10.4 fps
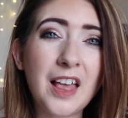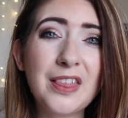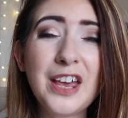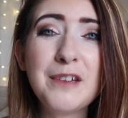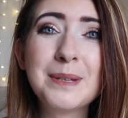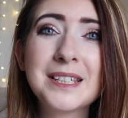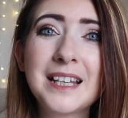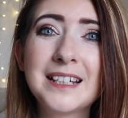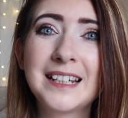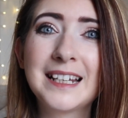They've been
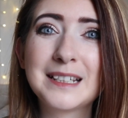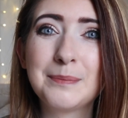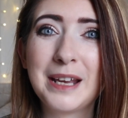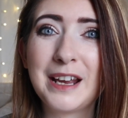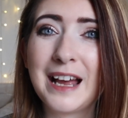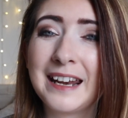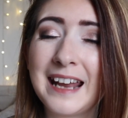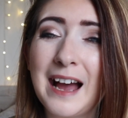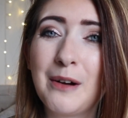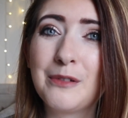sending it to me and
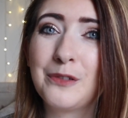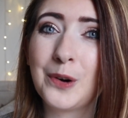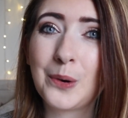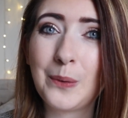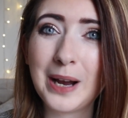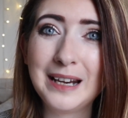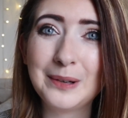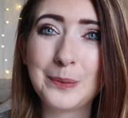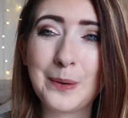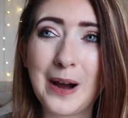now for quite a
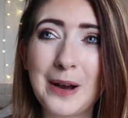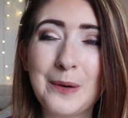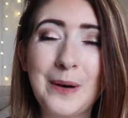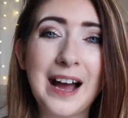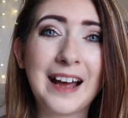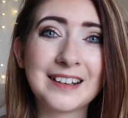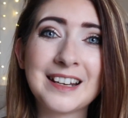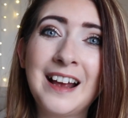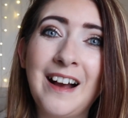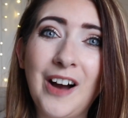little while, and
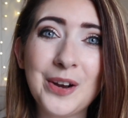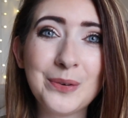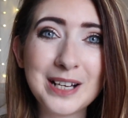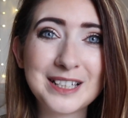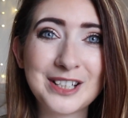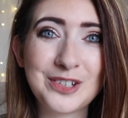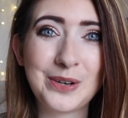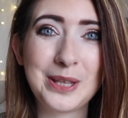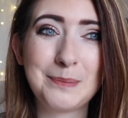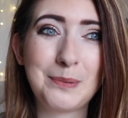I always
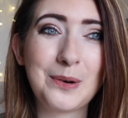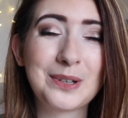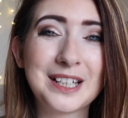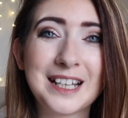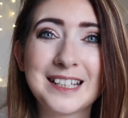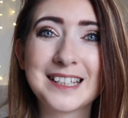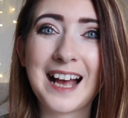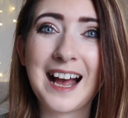enjoy the boxes,